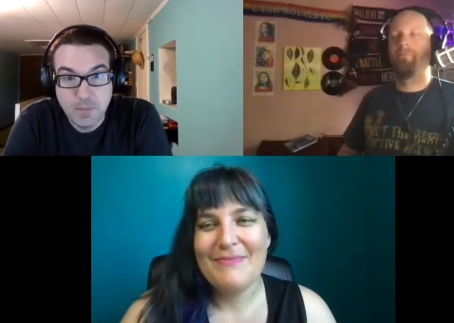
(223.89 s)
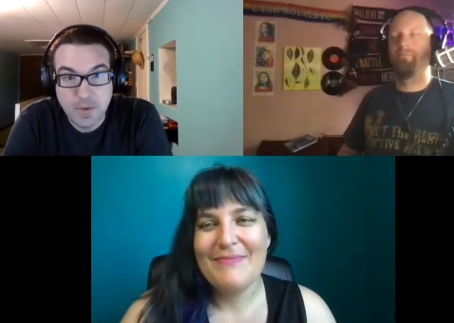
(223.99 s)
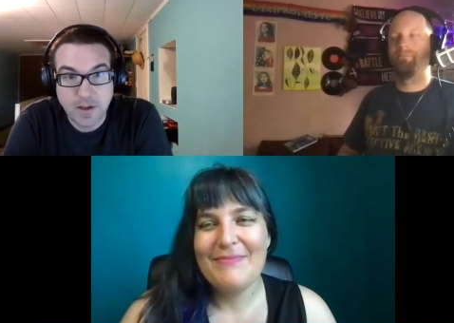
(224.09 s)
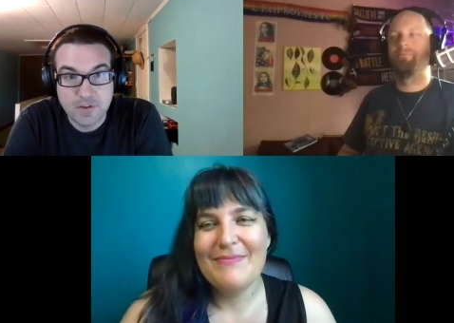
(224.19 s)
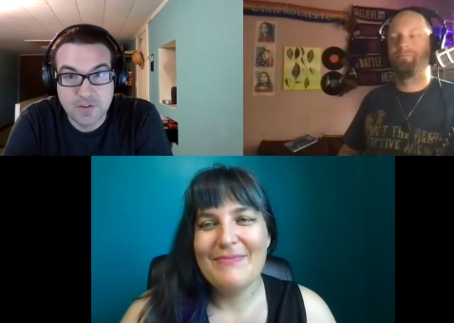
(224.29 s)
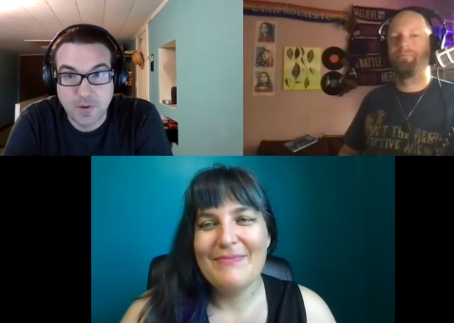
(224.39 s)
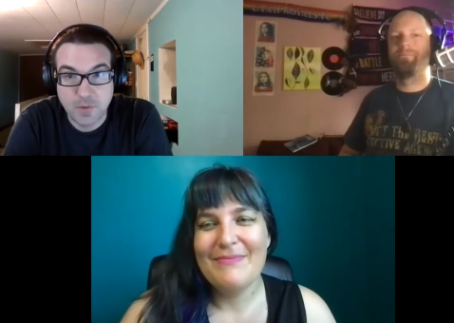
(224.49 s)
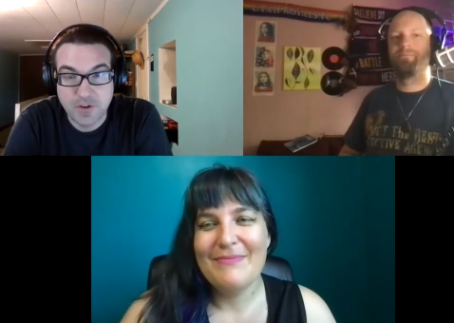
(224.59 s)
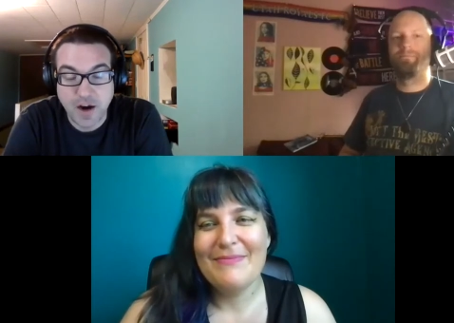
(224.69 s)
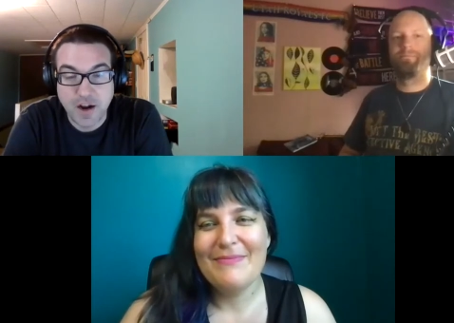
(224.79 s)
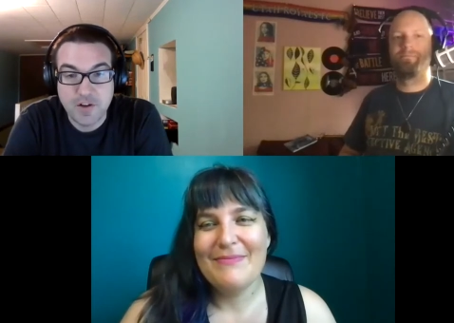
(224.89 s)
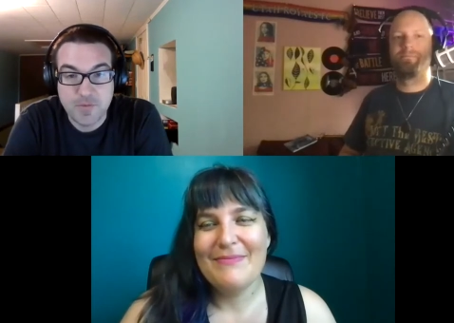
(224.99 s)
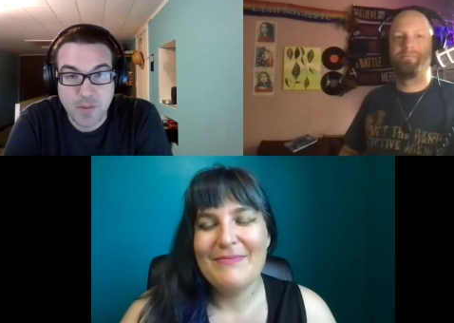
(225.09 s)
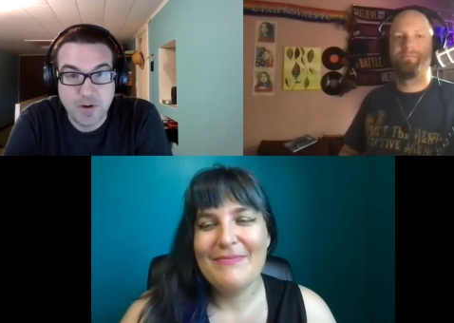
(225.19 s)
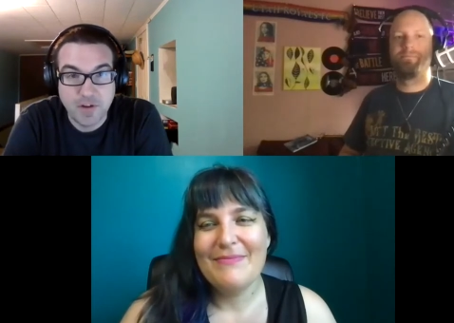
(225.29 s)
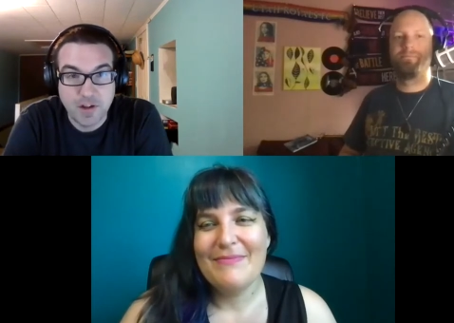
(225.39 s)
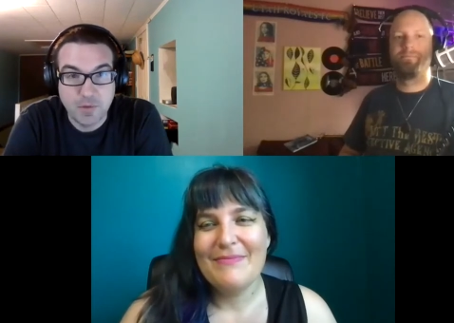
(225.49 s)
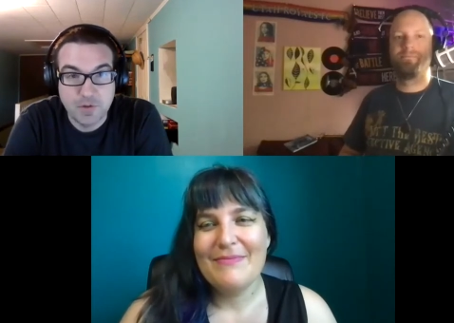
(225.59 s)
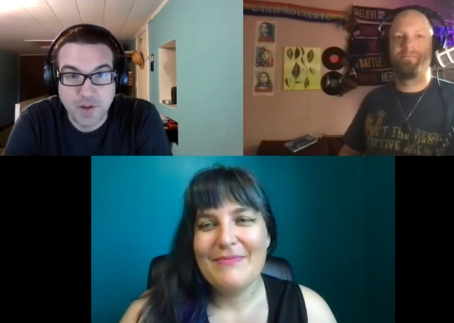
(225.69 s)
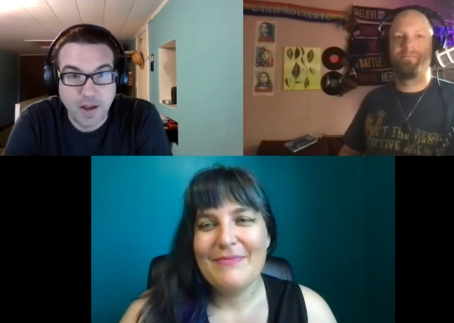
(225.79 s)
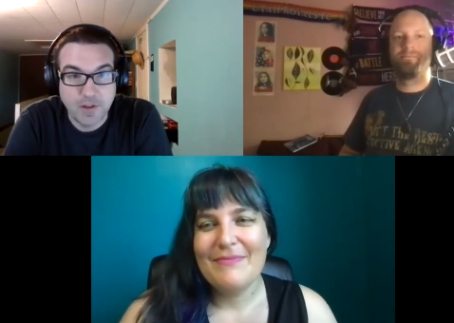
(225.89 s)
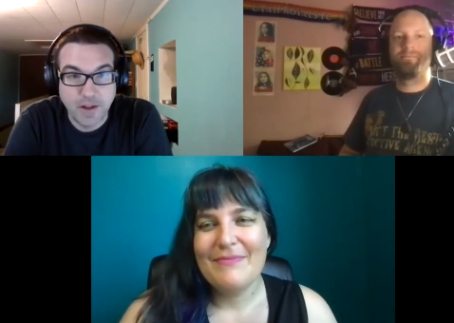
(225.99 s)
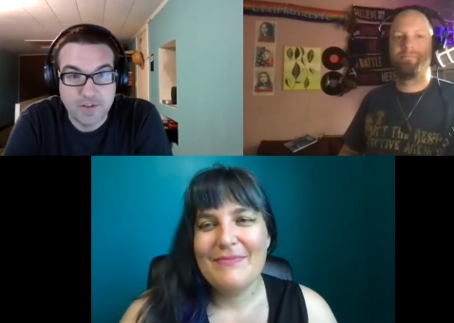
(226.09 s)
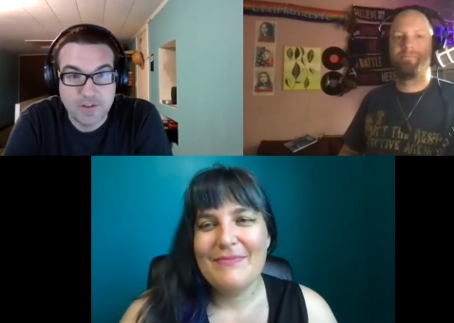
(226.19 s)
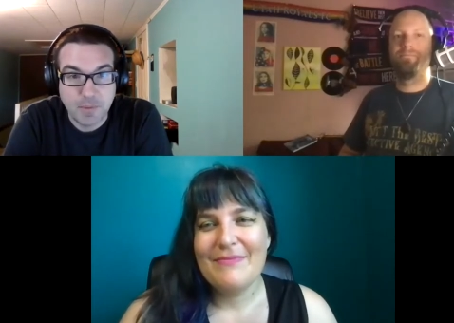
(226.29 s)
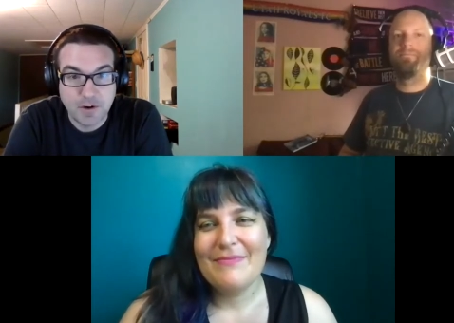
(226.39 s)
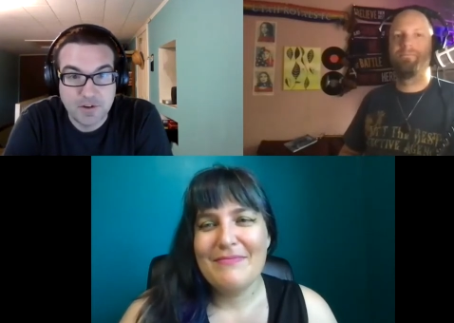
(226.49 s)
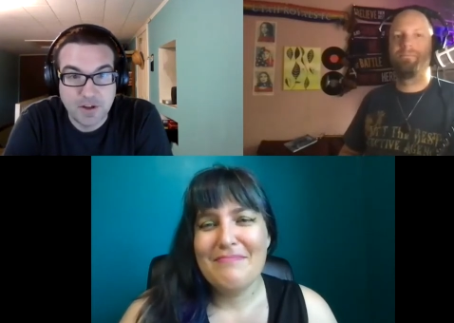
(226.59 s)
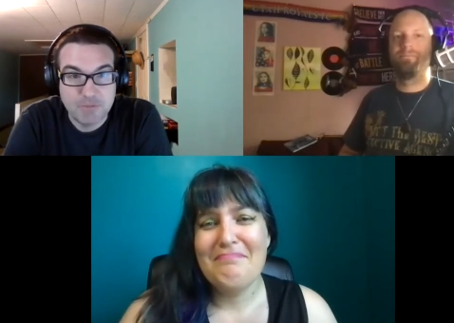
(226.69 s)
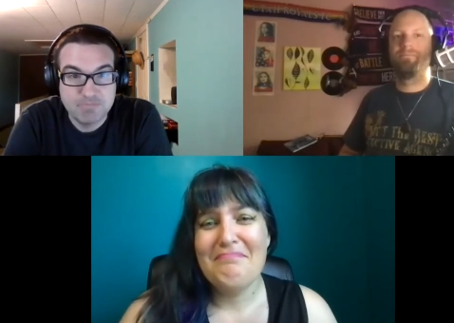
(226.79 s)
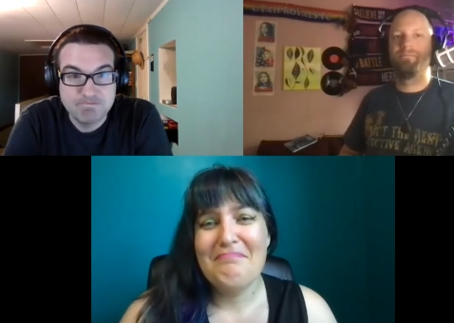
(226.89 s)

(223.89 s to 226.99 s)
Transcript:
Speaker 1: because there was not enough memory available to ls apparently.